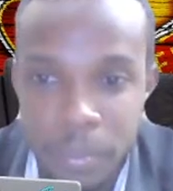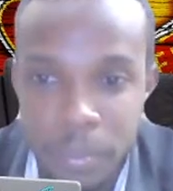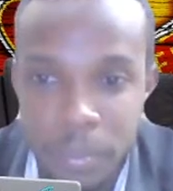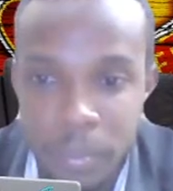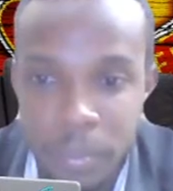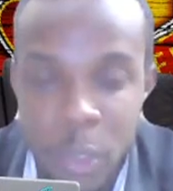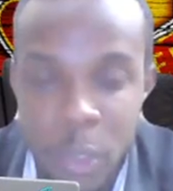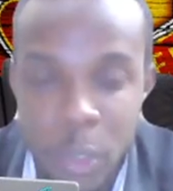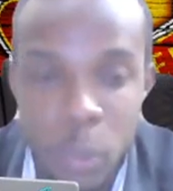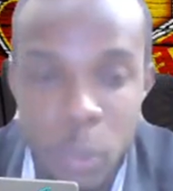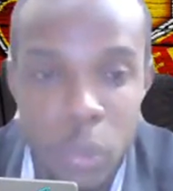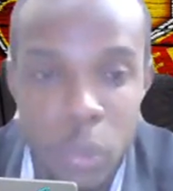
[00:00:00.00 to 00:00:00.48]

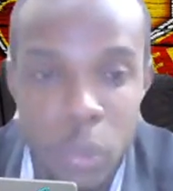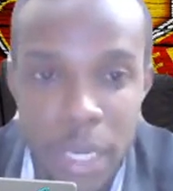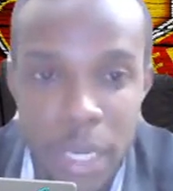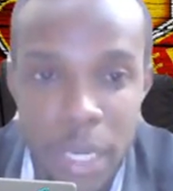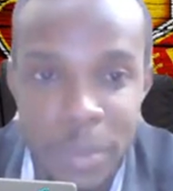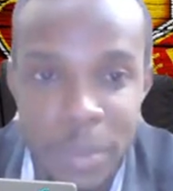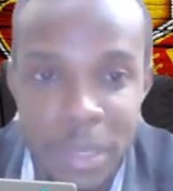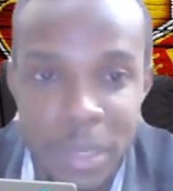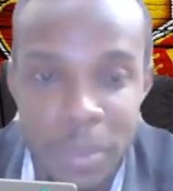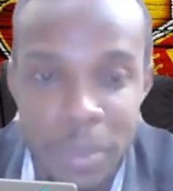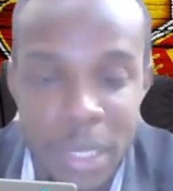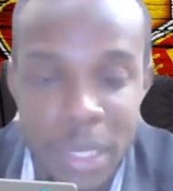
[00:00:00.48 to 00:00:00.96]
Luke Shaw has
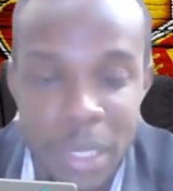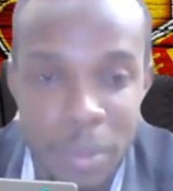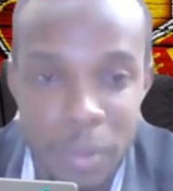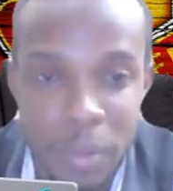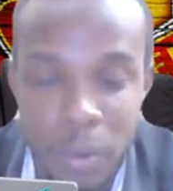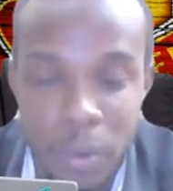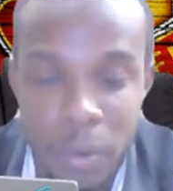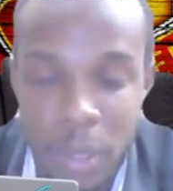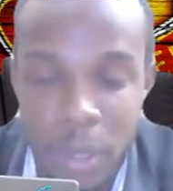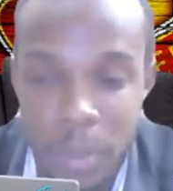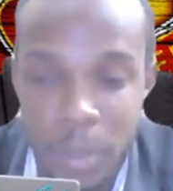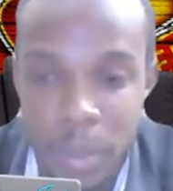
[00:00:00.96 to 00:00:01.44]
been a better
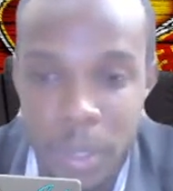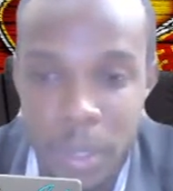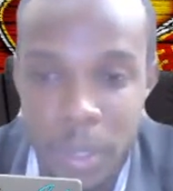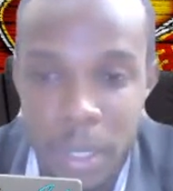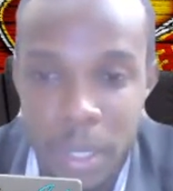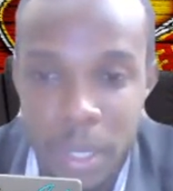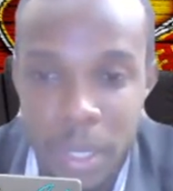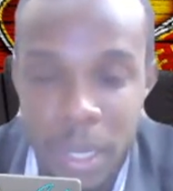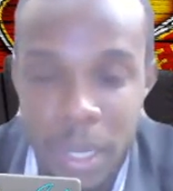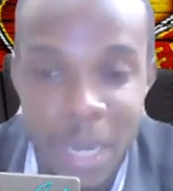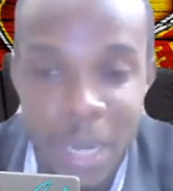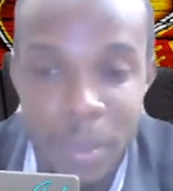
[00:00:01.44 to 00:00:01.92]
performer,
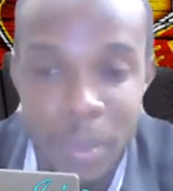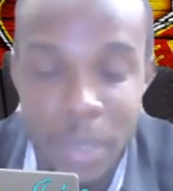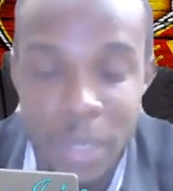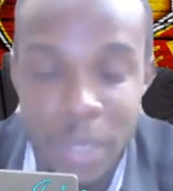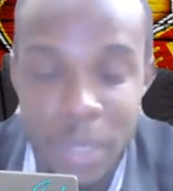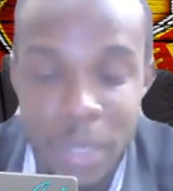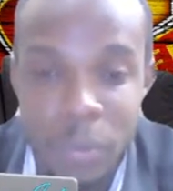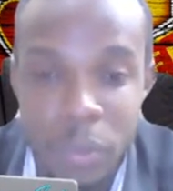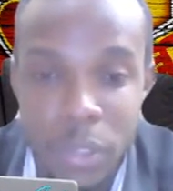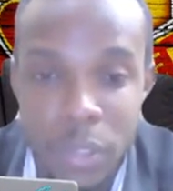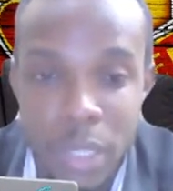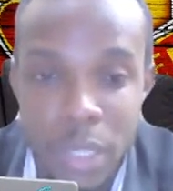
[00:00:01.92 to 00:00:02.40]
and I
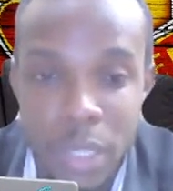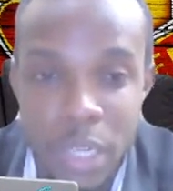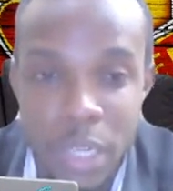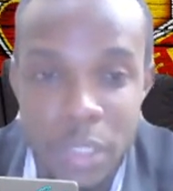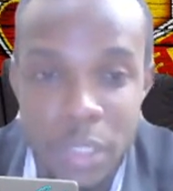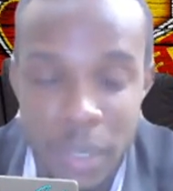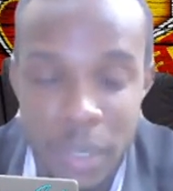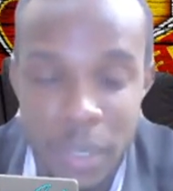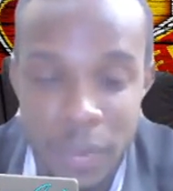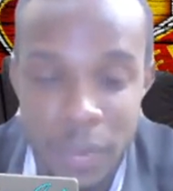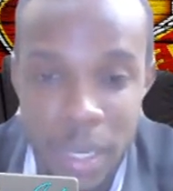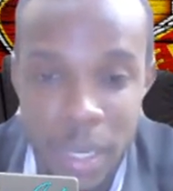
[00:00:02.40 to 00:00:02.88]
believe Luke Shaw should
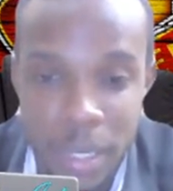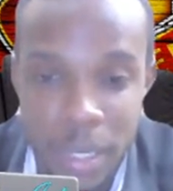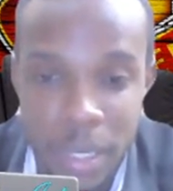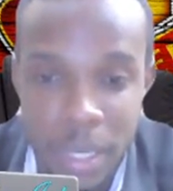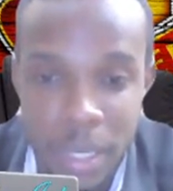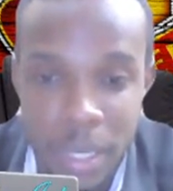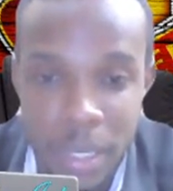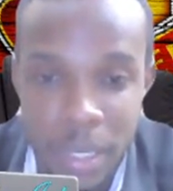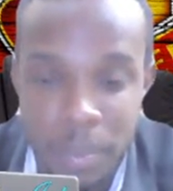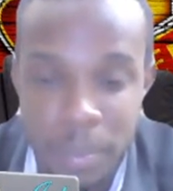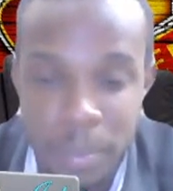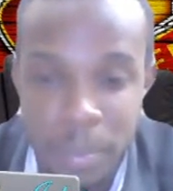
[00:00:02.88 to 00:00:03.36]
have started that
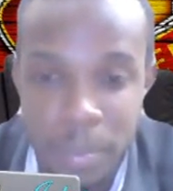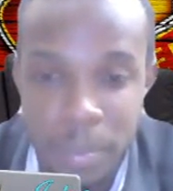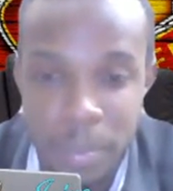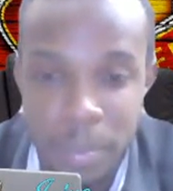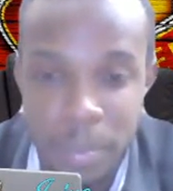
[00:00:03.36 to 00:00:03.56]
game.